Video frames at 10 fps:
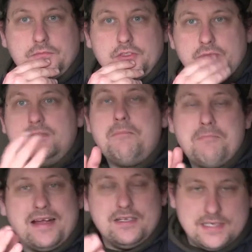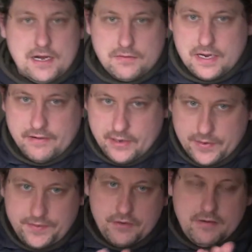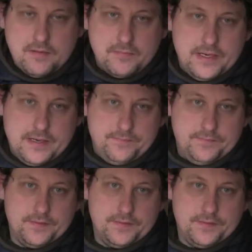Some dead maggots out there anyway in the ground bait,